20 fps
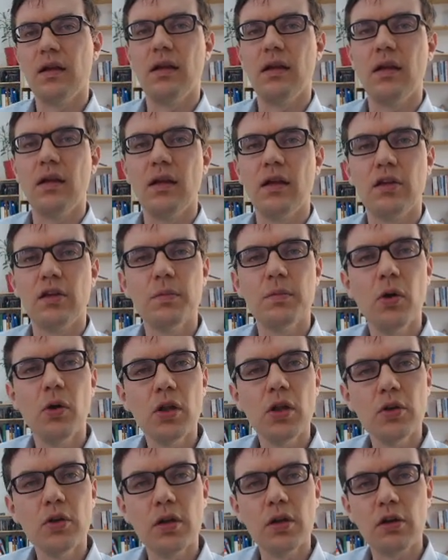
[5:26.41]
a small
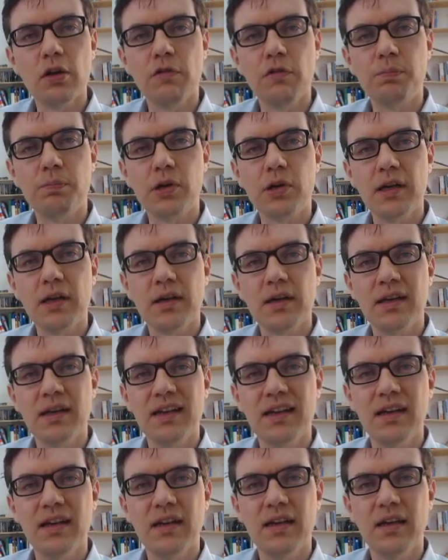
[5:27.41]
unit of product
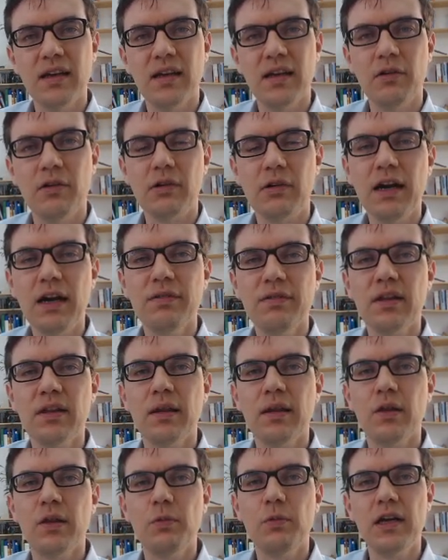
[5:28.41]
arrives at
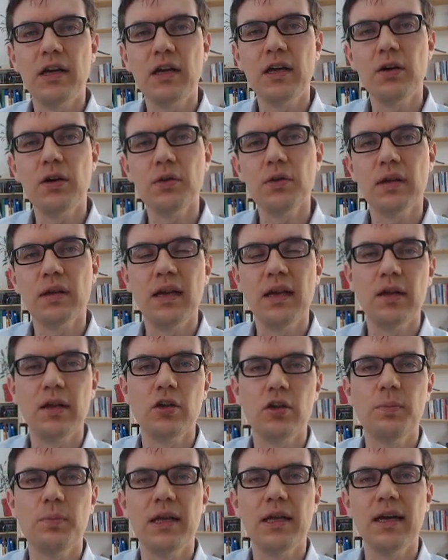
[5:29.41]
the warehouse and has to
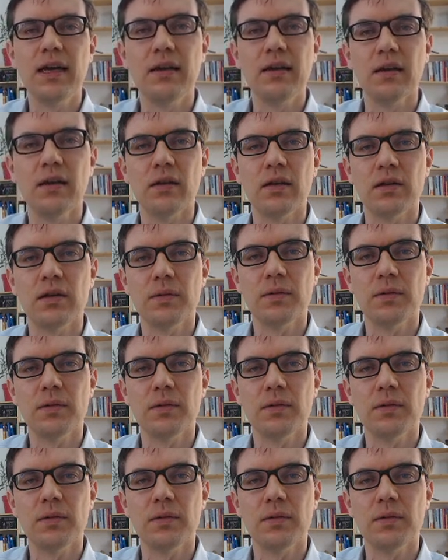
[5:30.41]
be handled.